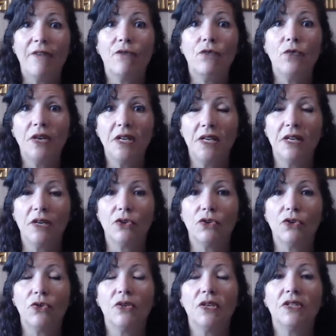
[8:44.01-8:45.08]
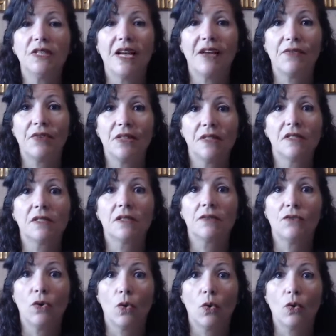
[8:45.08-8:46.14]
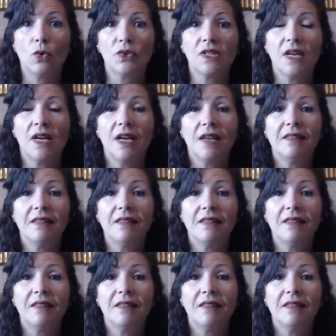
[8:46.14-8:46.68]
Every year you need to have a list of goals